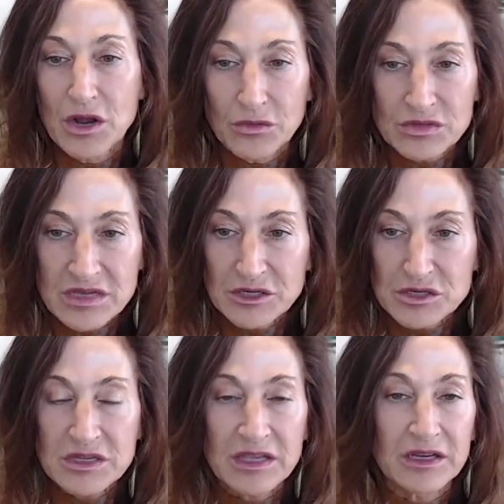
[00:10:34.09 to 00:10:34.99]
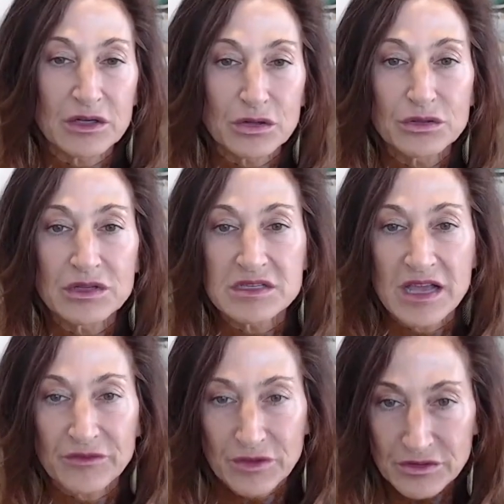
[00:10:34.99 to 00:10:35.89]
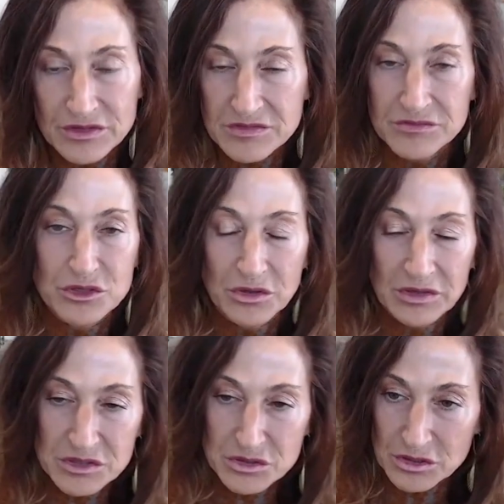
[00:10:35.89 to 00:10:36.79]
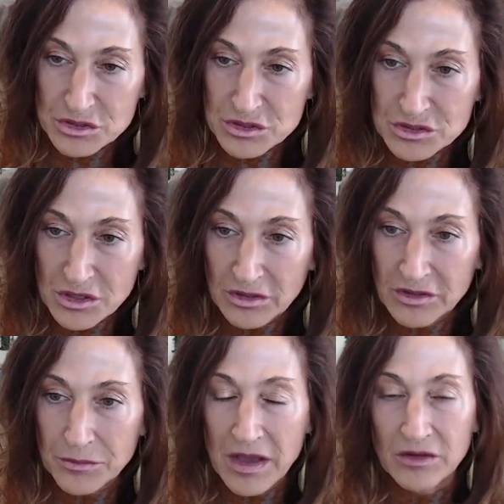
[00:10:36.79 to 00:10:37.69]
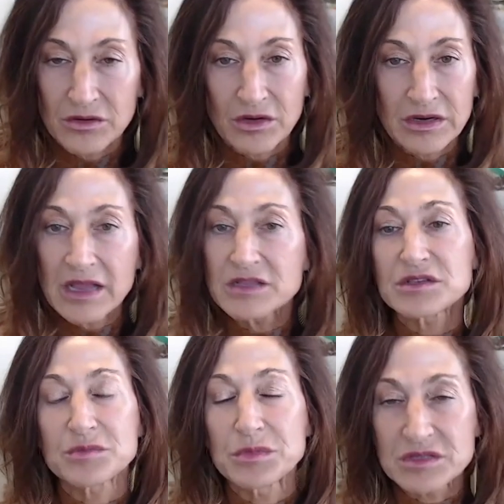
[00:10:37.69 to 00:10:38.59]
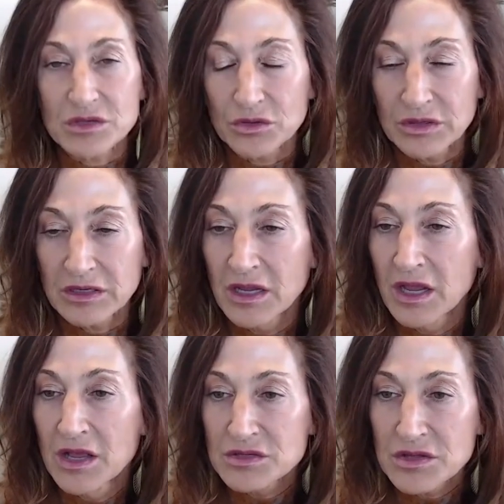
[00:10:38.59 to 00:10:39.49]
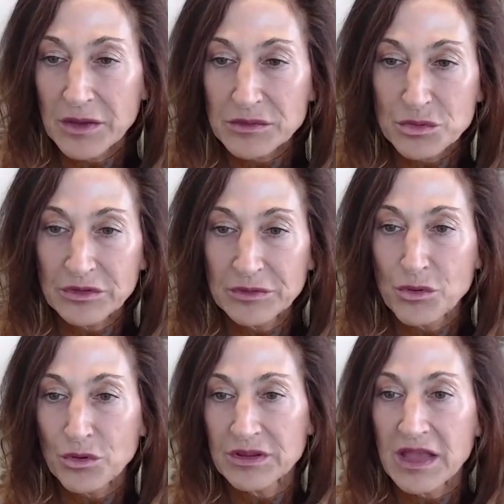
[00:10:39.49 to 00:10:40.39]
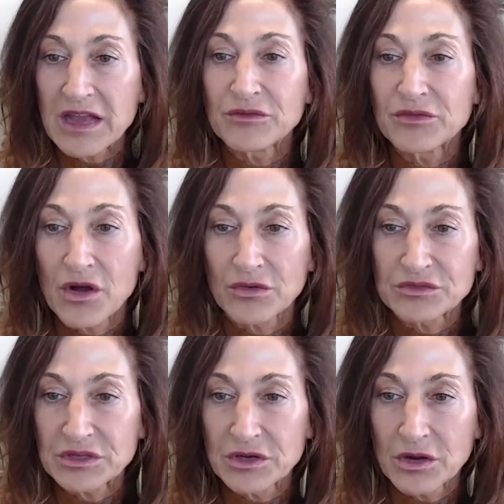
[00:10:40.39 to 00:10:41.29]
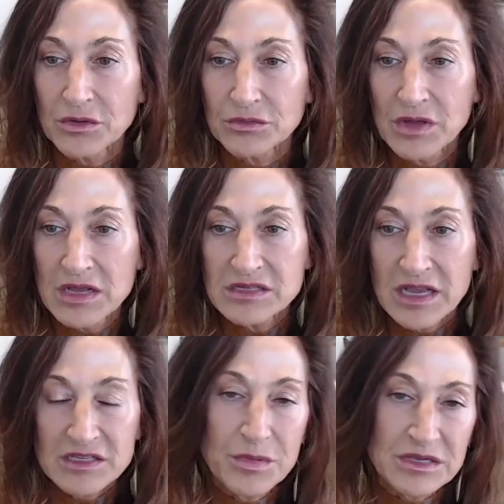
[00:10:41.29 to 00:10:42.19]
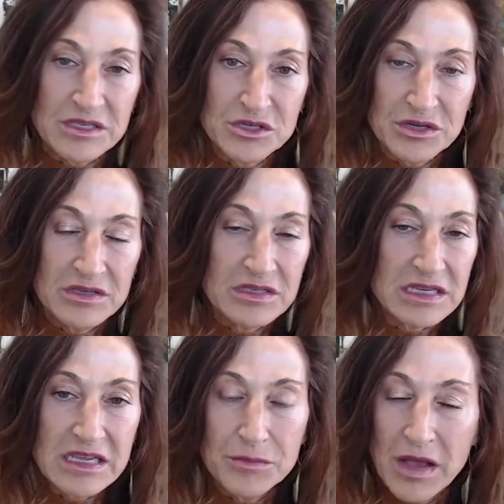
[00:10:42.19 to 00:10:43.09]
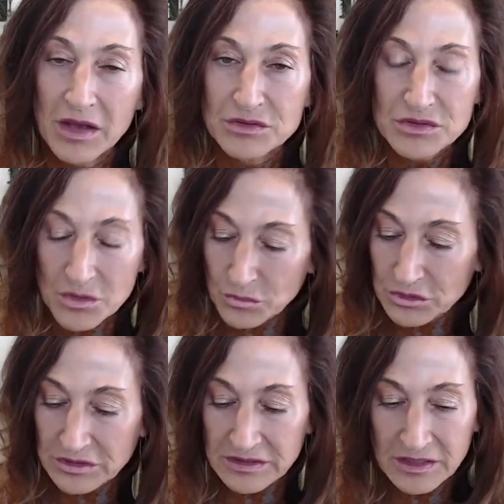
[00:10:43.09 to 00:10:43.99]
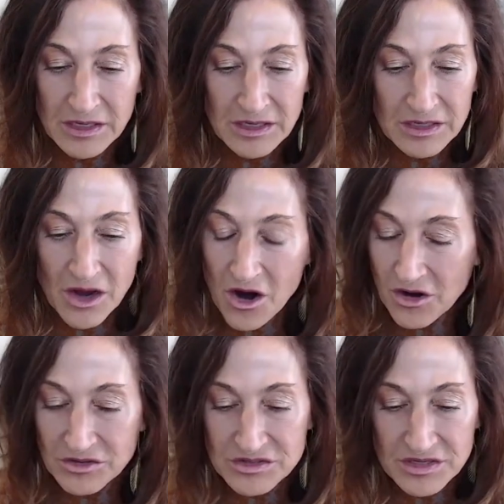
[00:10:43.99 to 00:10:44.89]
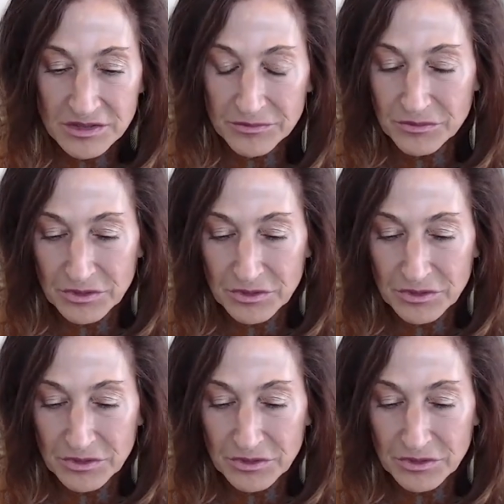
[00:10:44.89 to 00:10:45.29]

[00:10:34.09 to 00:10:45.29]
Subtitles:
sanctions can include these adverse jury instructions you're talking about, or a case dismissal. And so that was really important. That involved, text messages, emails. Those are really hard to,